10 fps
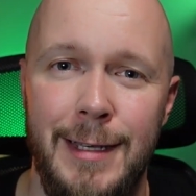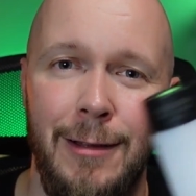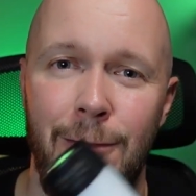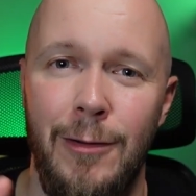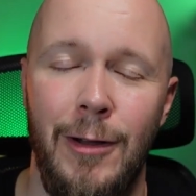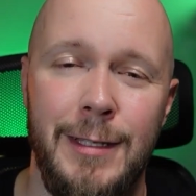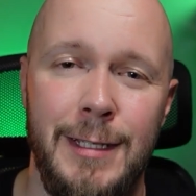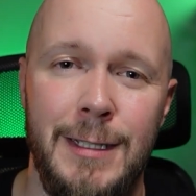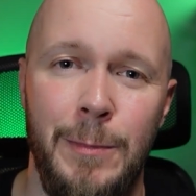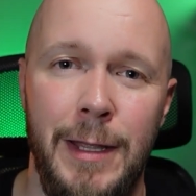Now, I
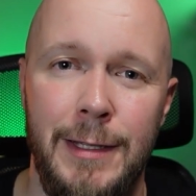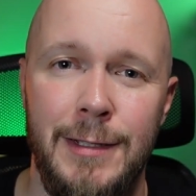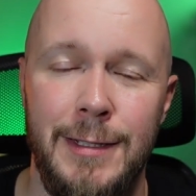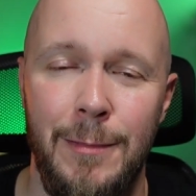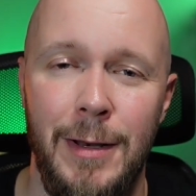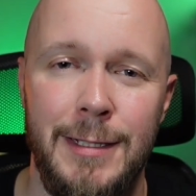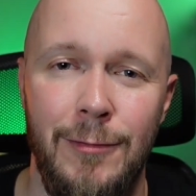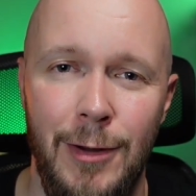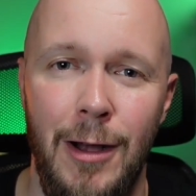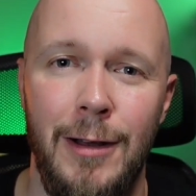did speak to
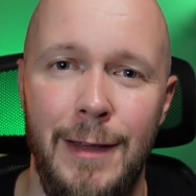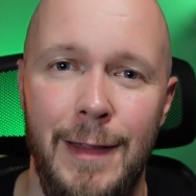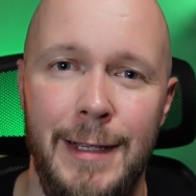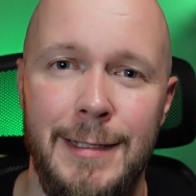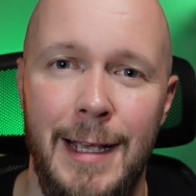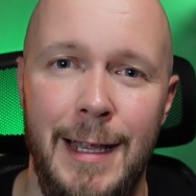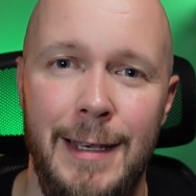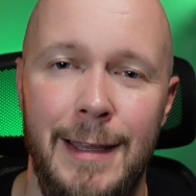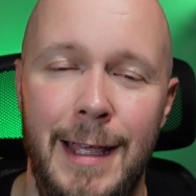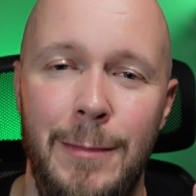Sunblesa regarding this,
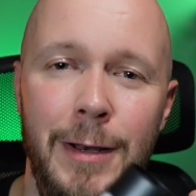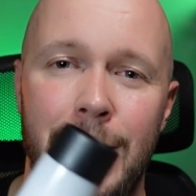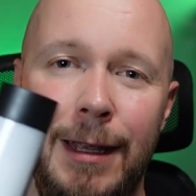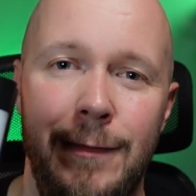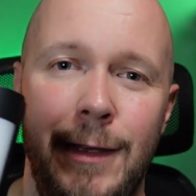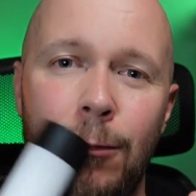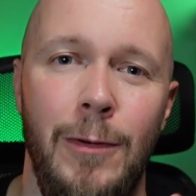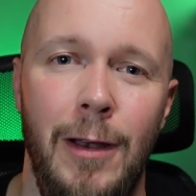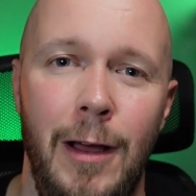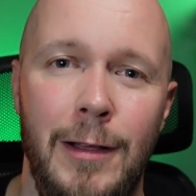and they believe it
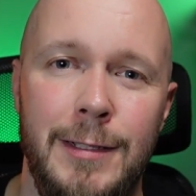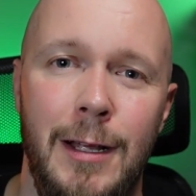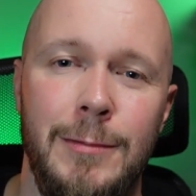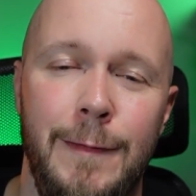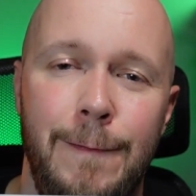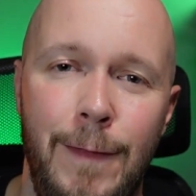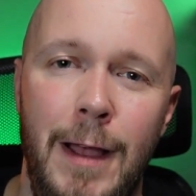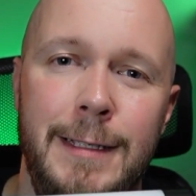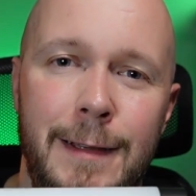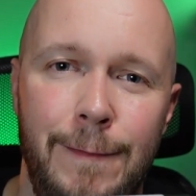will last up to
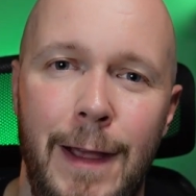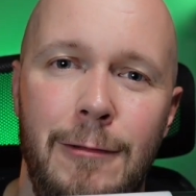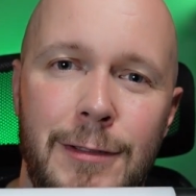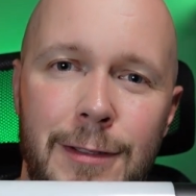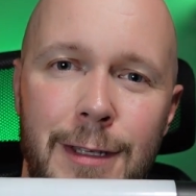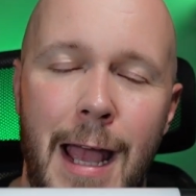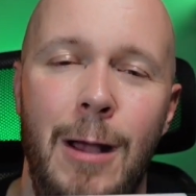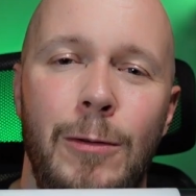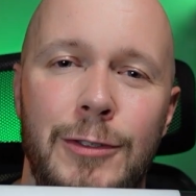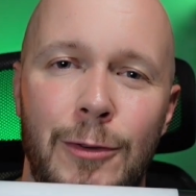30,000
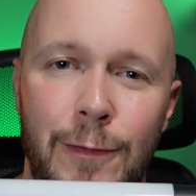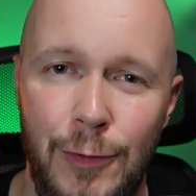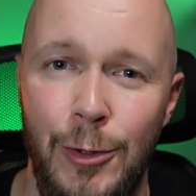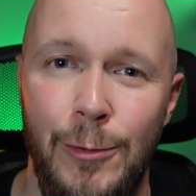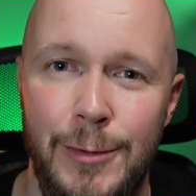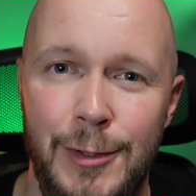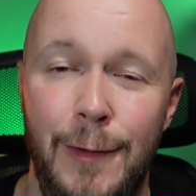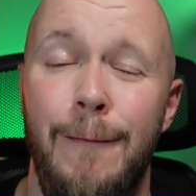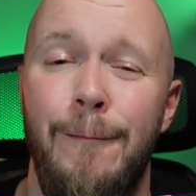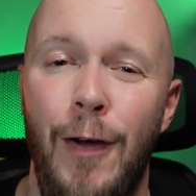hours of use.